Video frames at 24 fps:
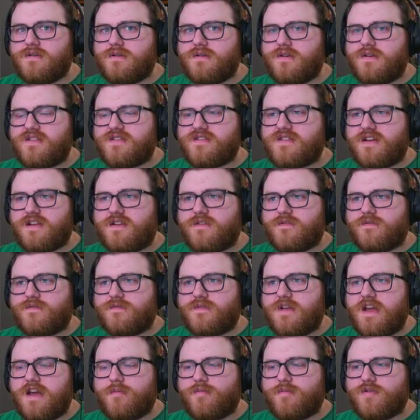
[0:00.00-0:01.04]
instead of
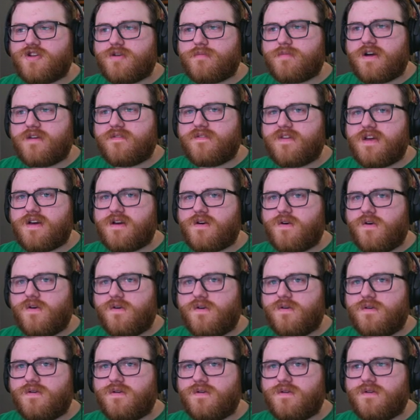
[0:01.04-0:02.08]
damaging my vehicle?
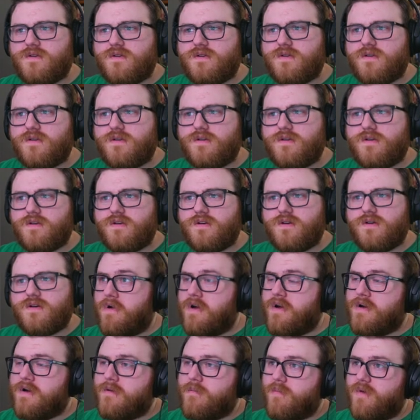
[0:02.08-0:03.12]

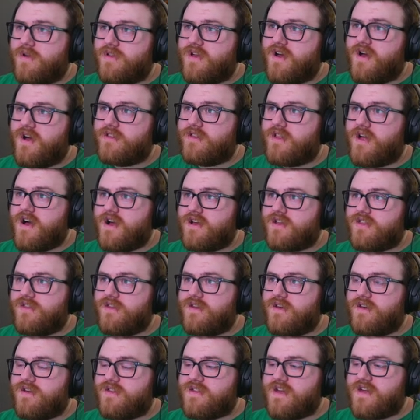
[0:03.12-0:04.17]
But to unlock
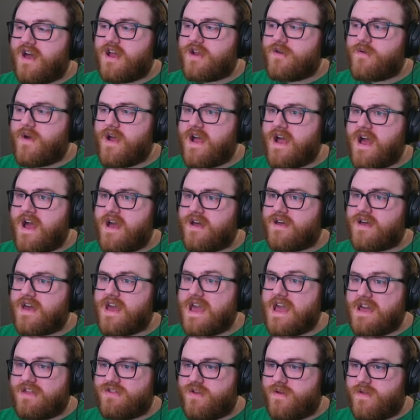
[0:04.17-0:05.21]
the side rack
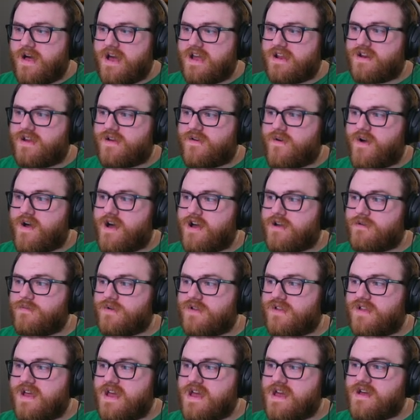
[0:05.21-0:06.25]
and the lightning rod would
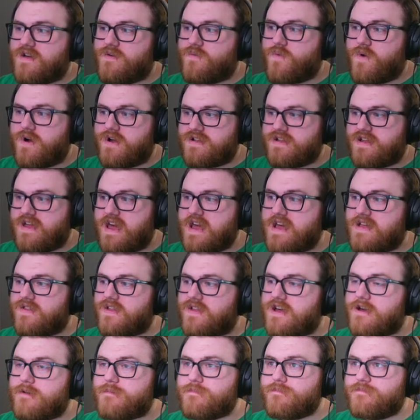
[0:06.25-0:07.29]
take 1k
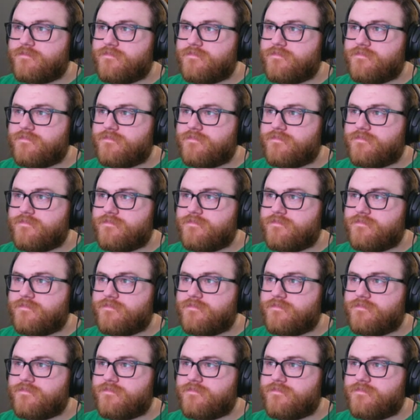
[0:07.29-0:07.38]
limb.